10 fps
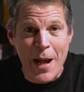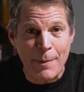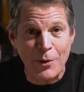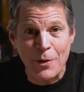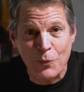
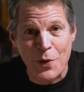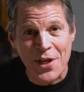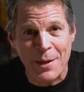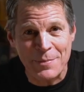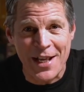Bible
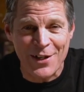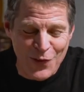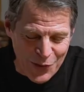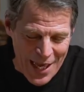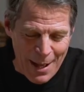with updated
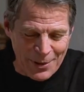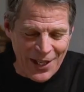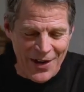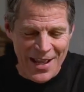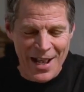
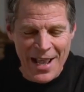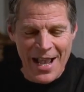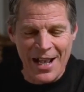vocabulary.